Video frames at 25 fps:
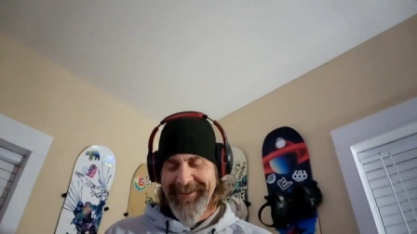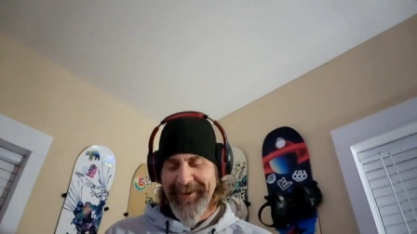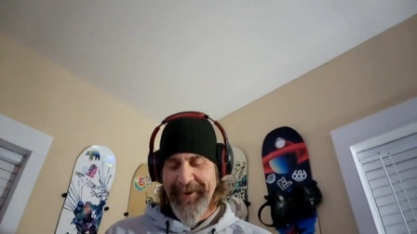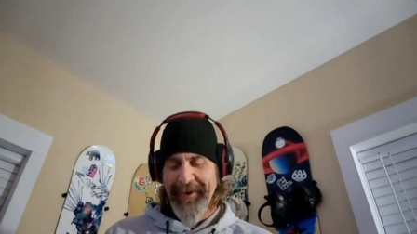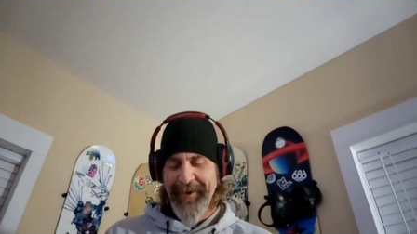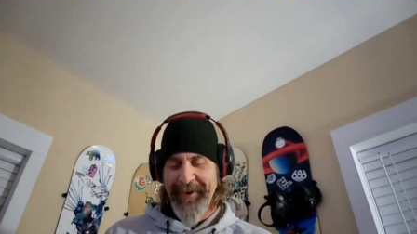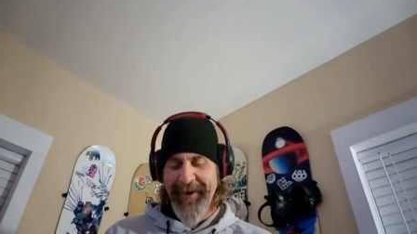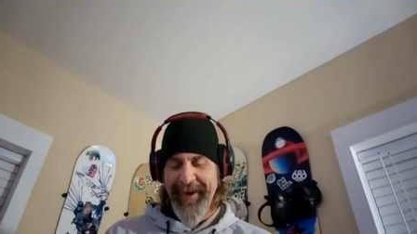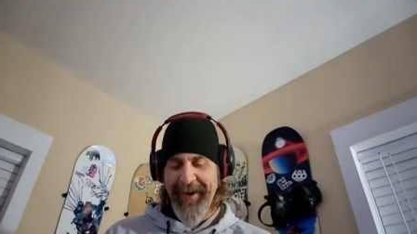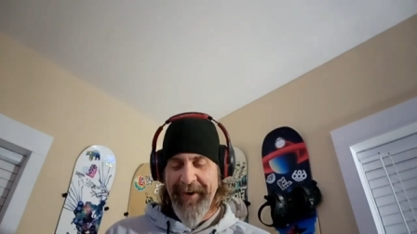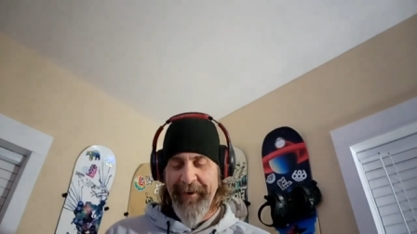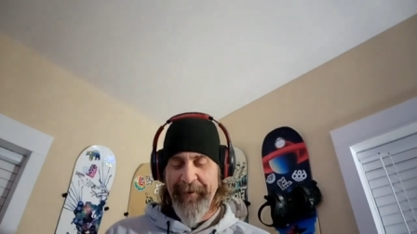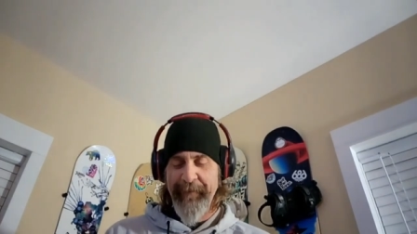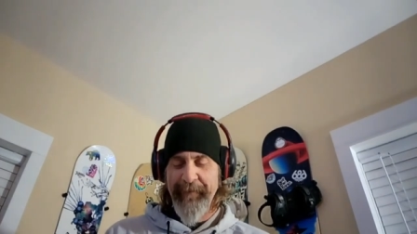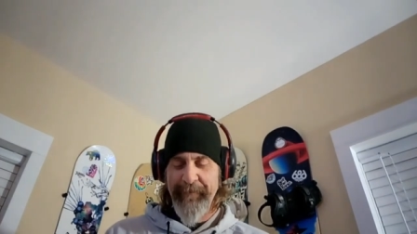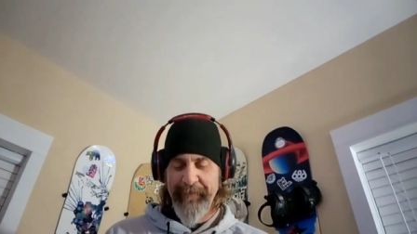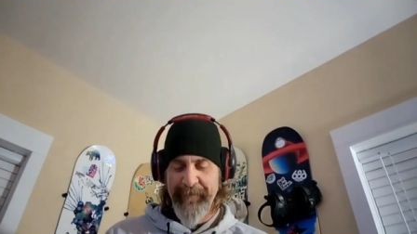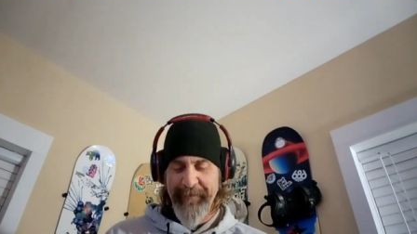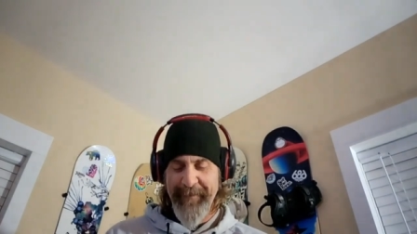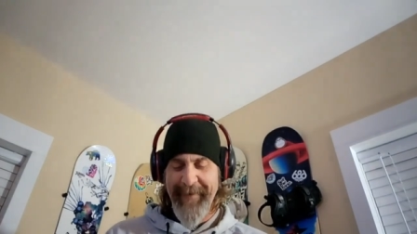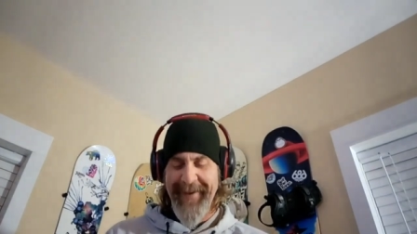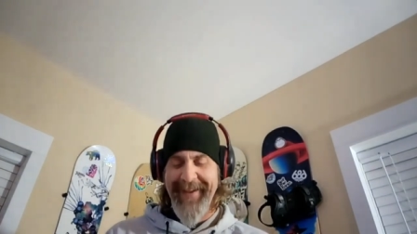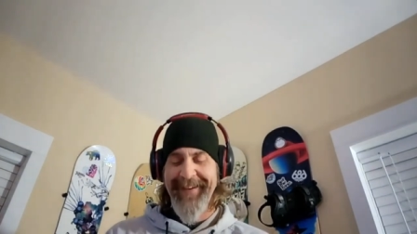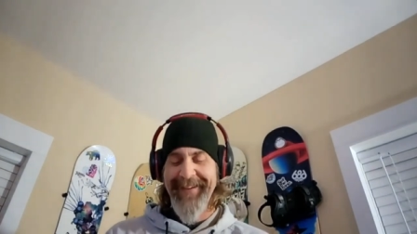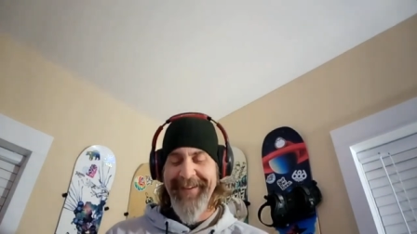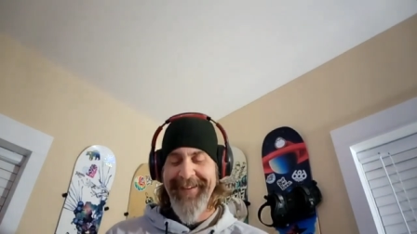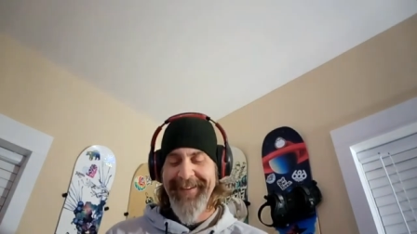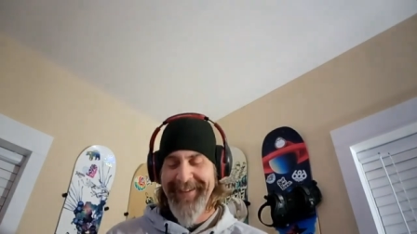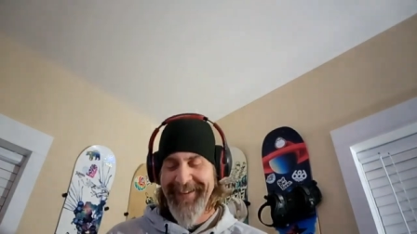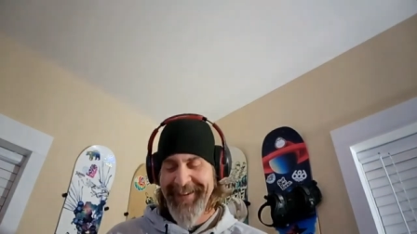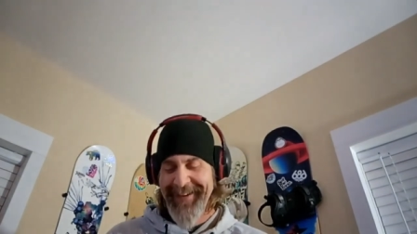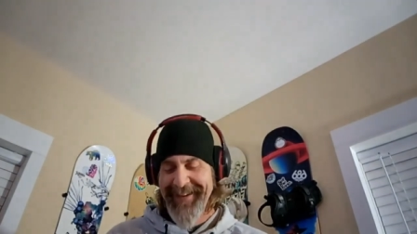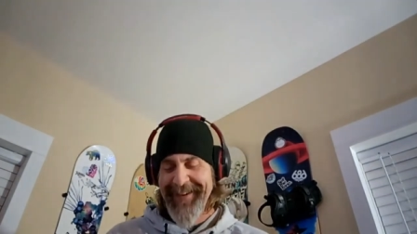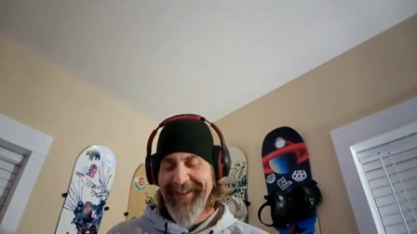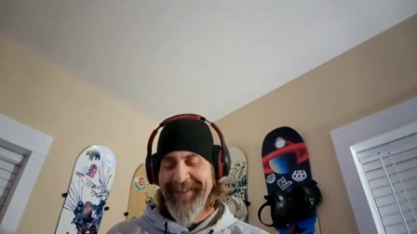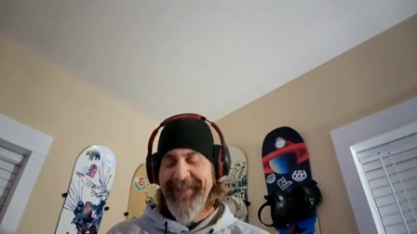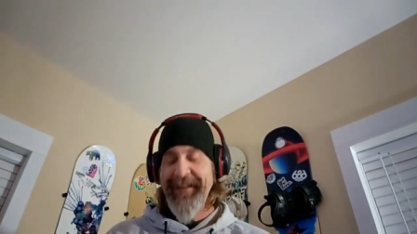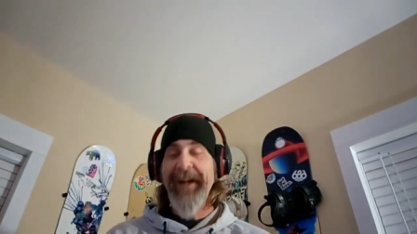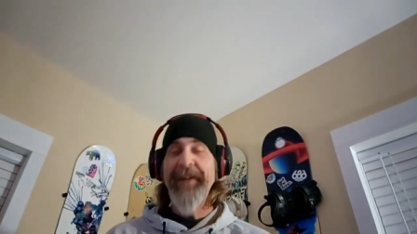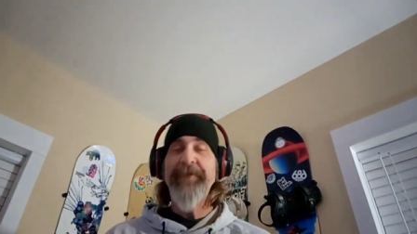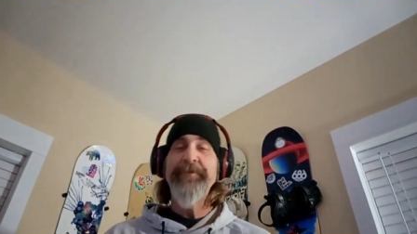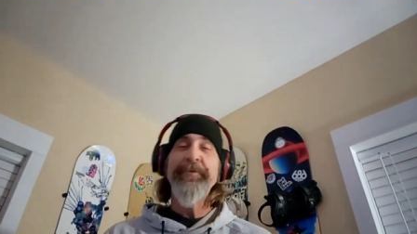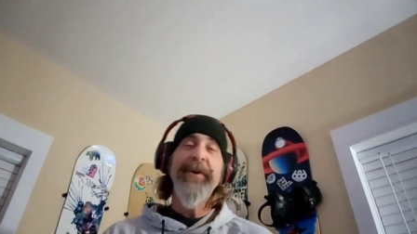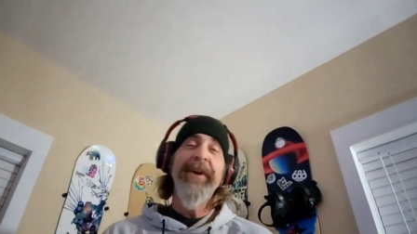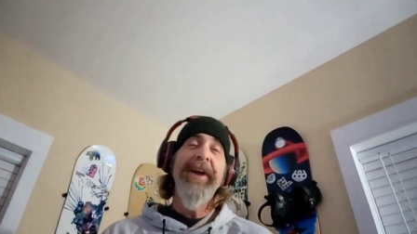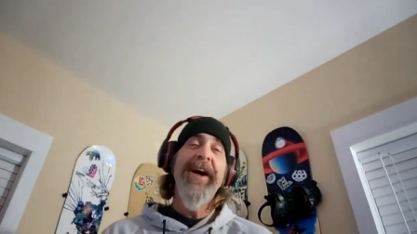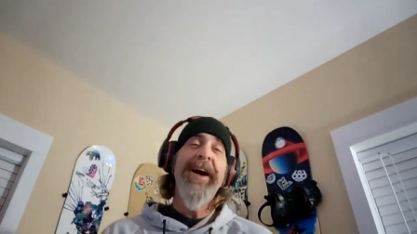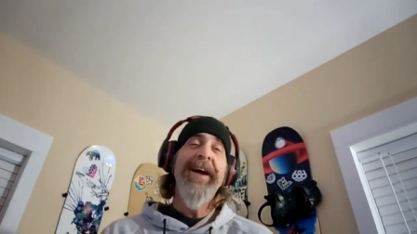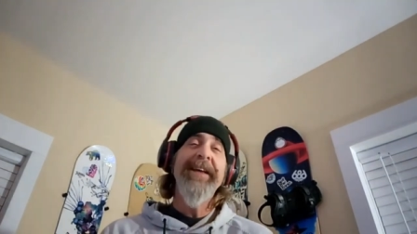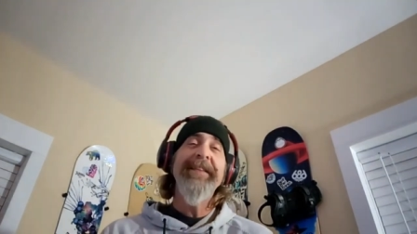So yeah,
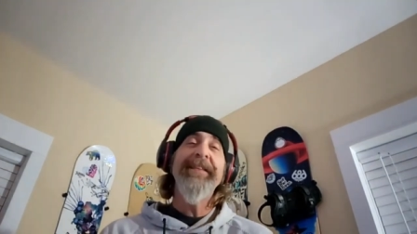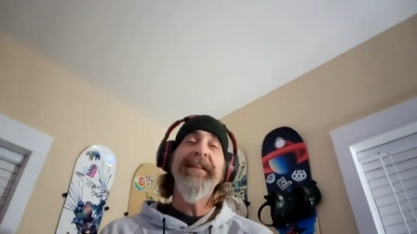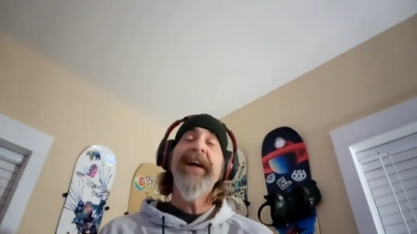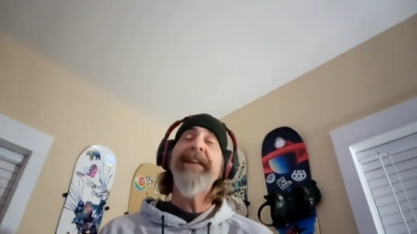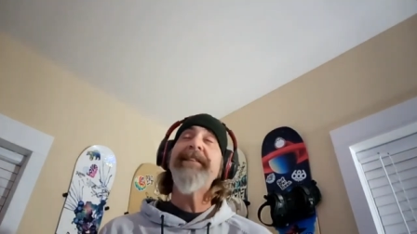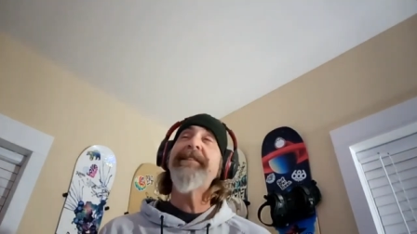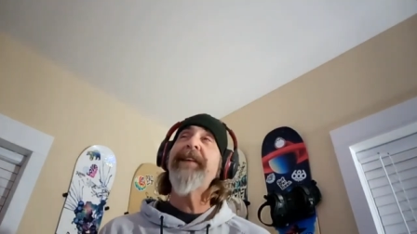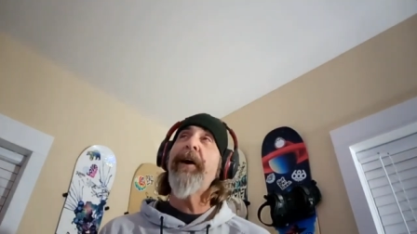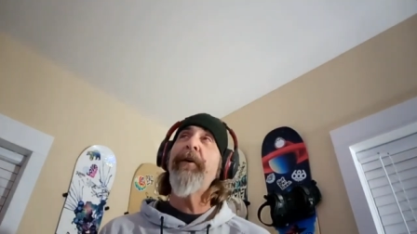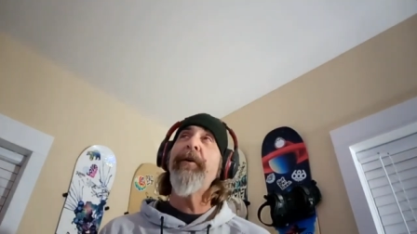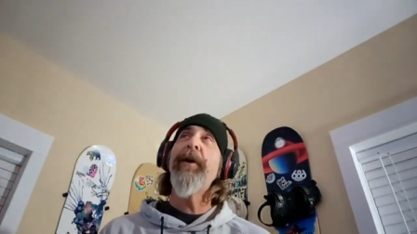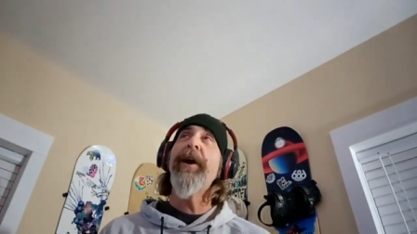that's